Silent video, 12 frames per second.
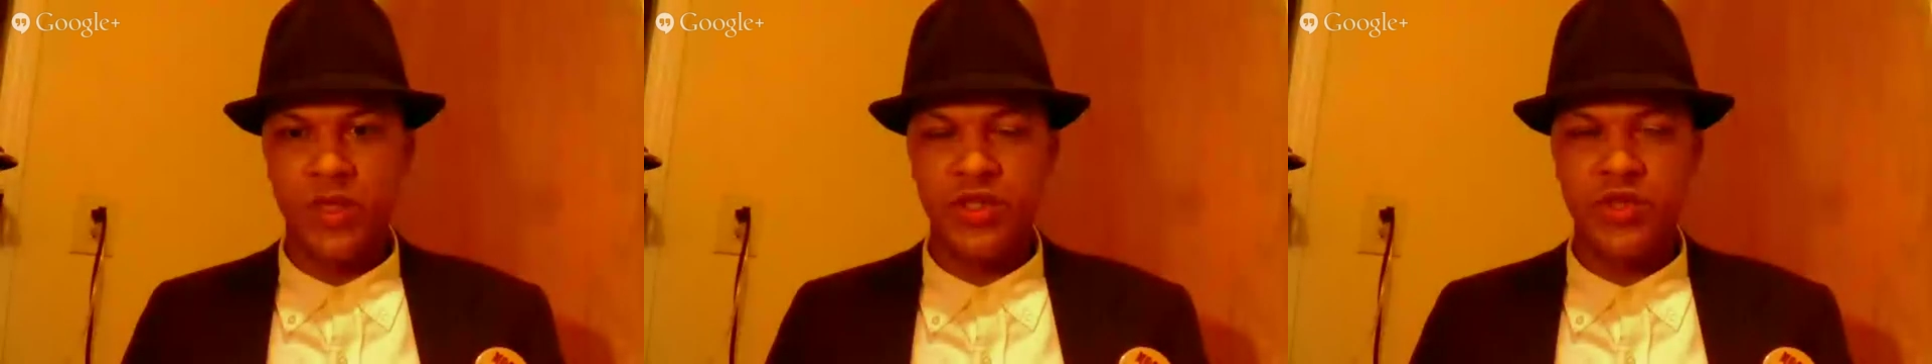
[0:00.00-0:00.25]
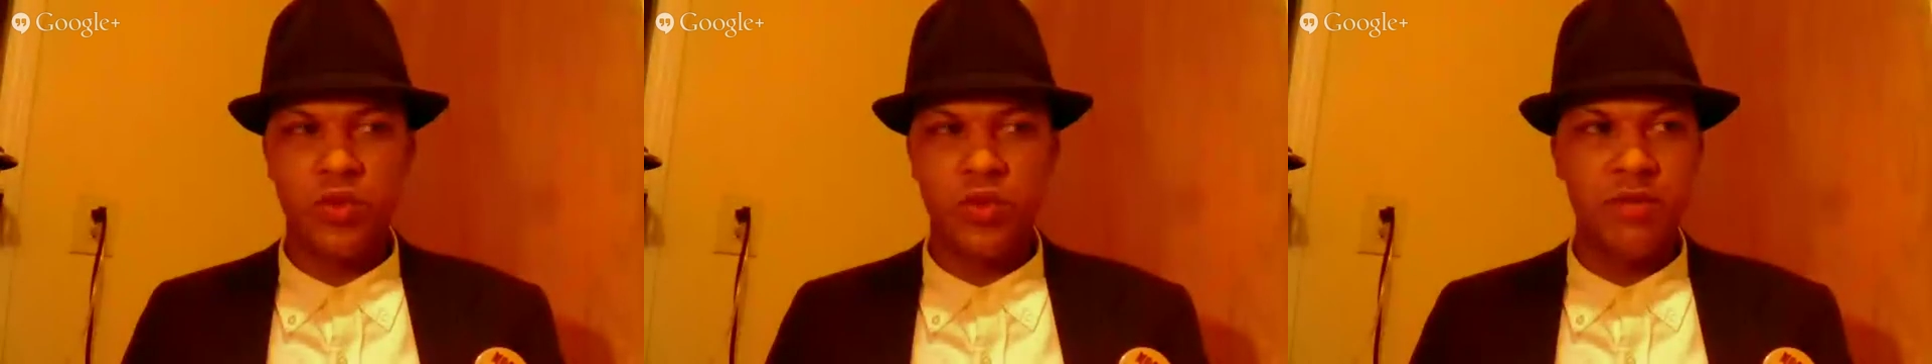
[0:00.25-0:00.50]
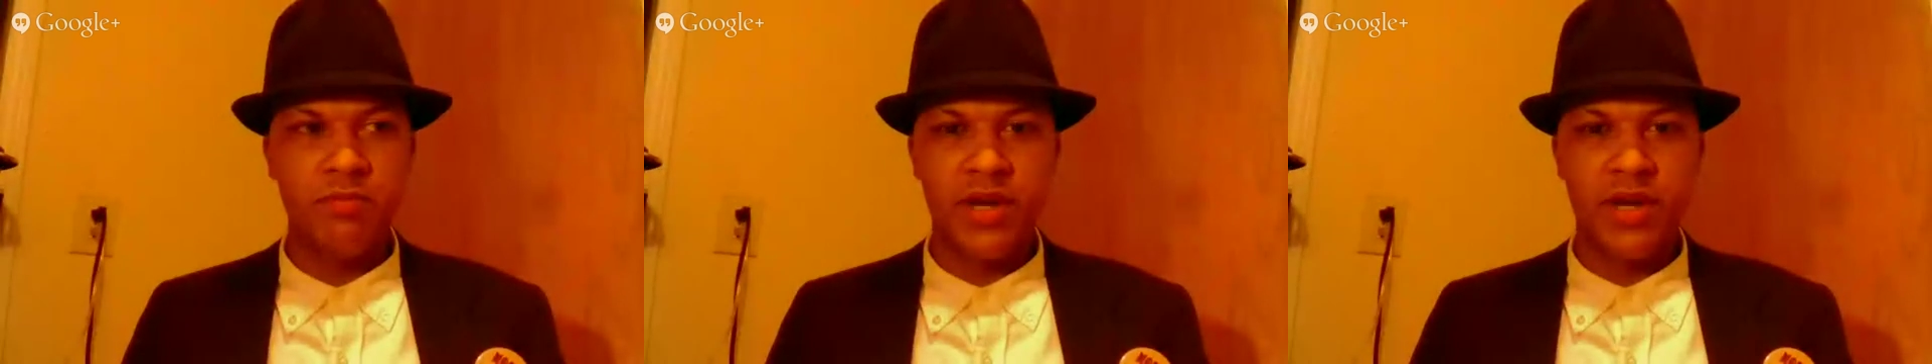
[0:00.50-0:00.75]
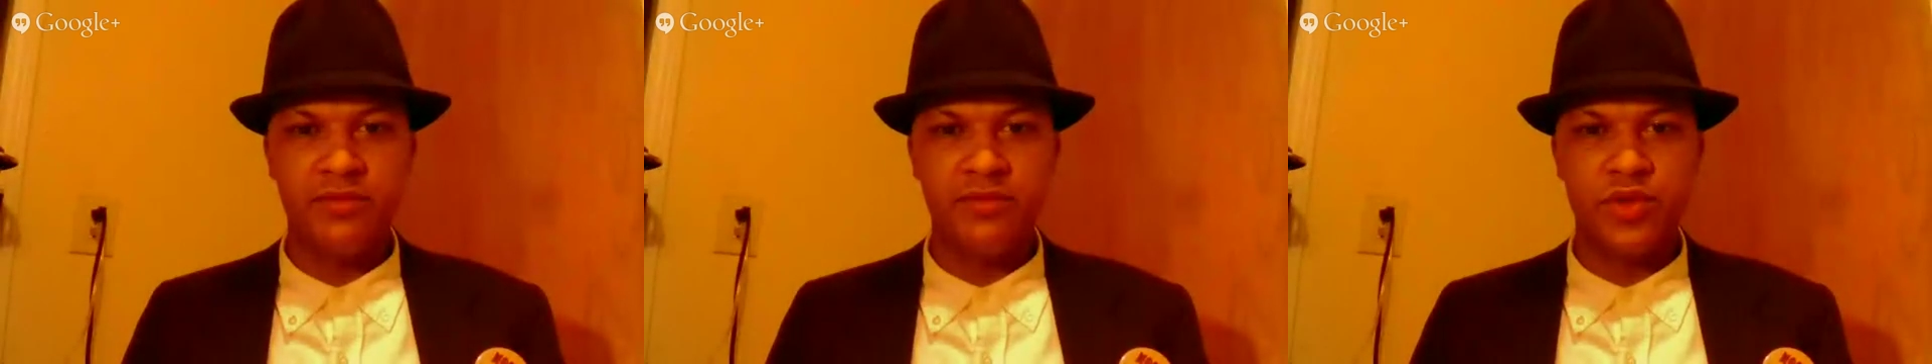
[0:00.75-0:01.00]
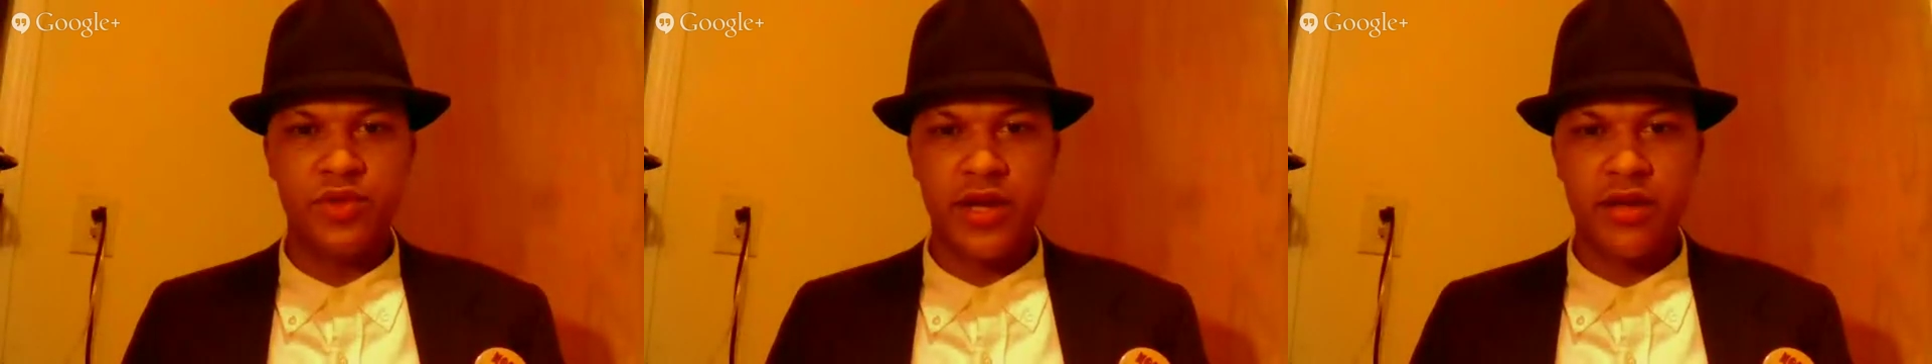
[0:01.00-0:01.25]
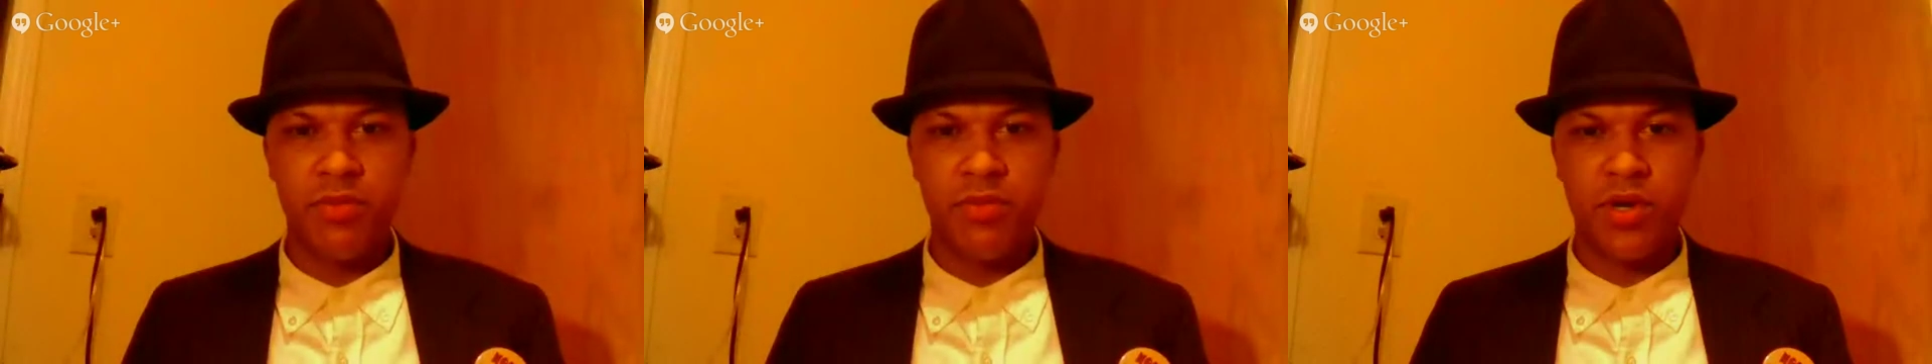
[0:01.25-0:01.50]
one by Dragon
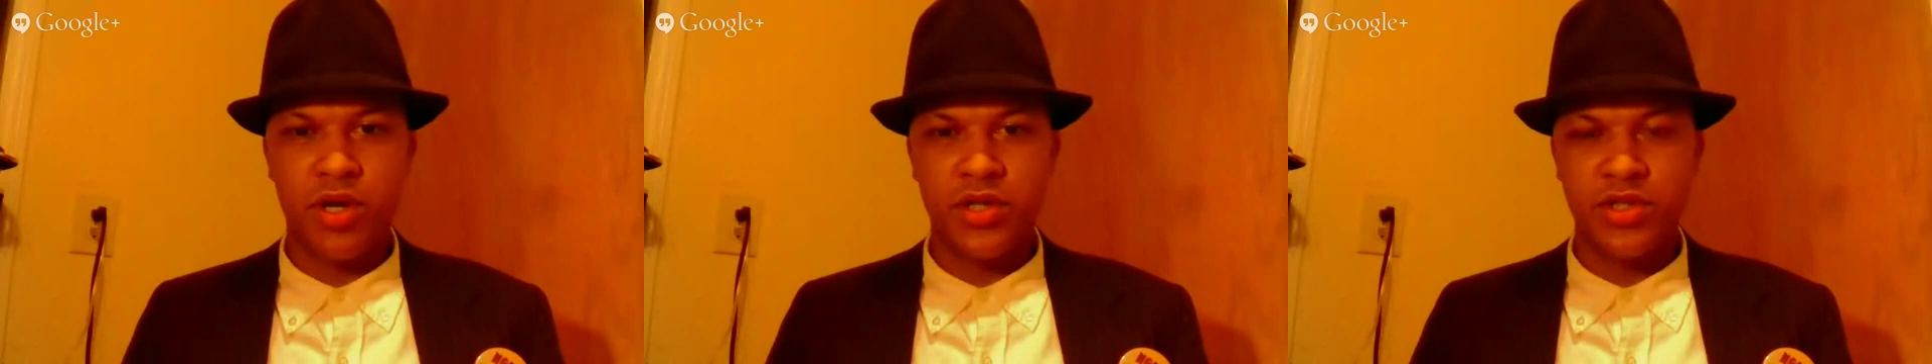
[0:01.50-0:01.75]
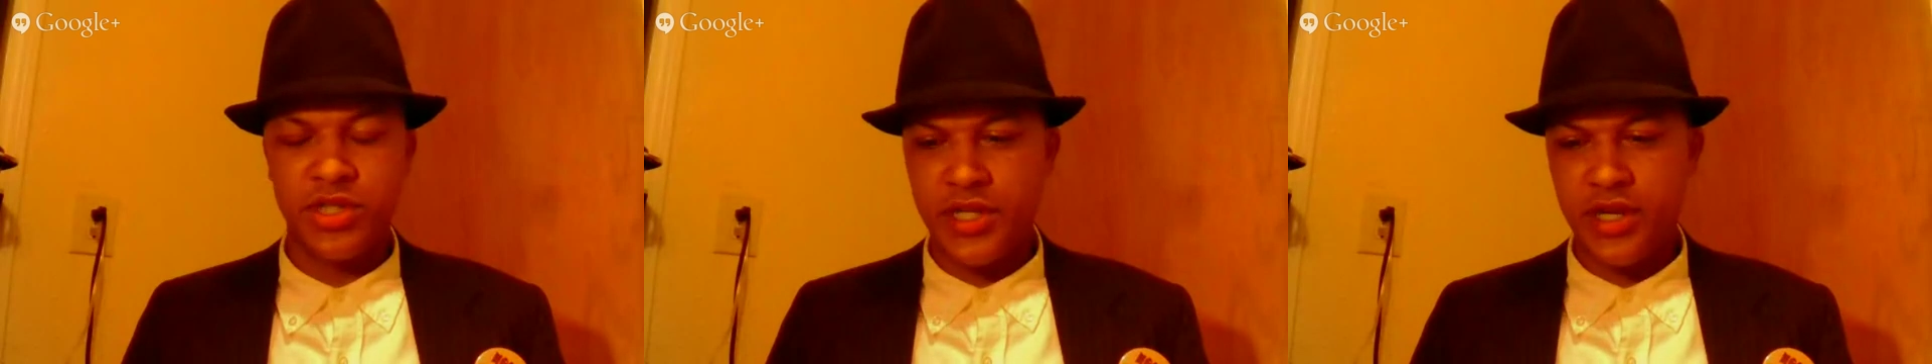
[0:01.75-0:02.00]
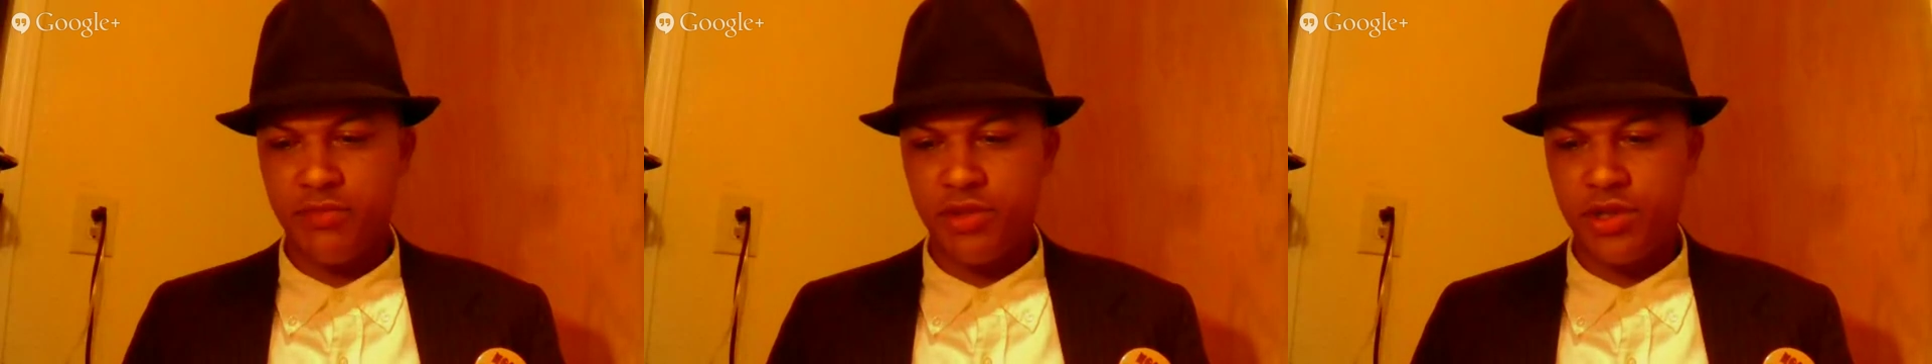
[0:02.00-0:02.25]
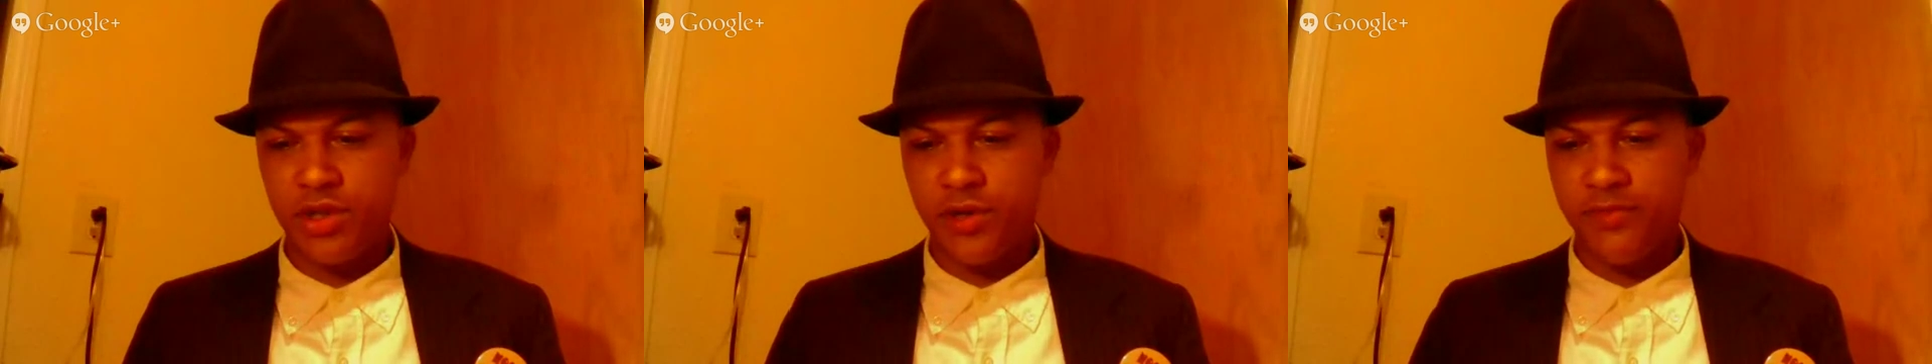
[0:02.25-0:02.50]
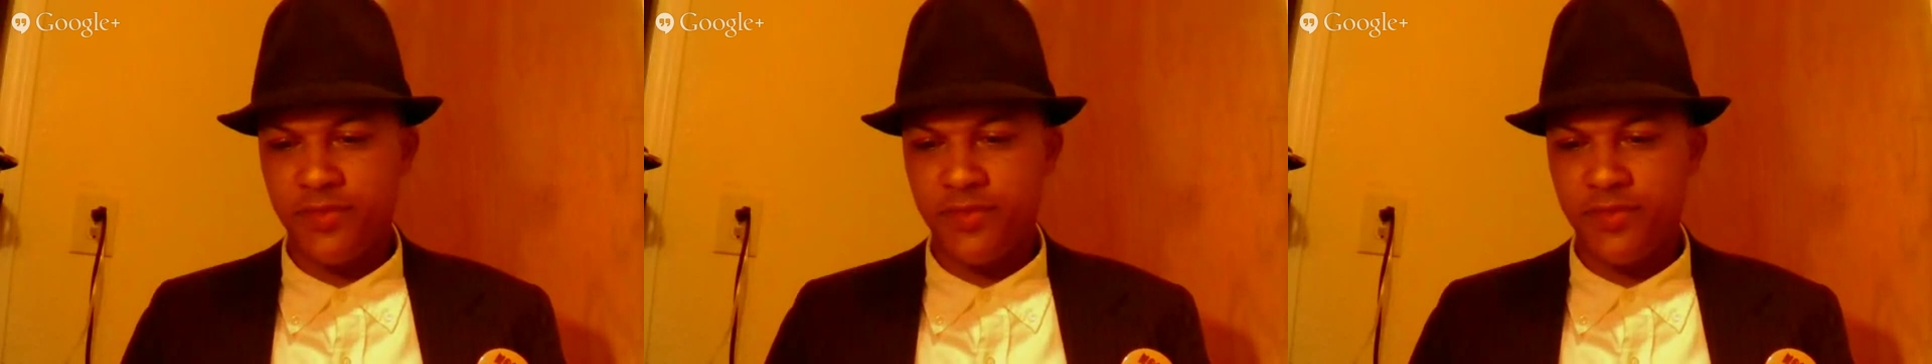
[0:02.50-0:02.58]
Ball GT, I'm sure.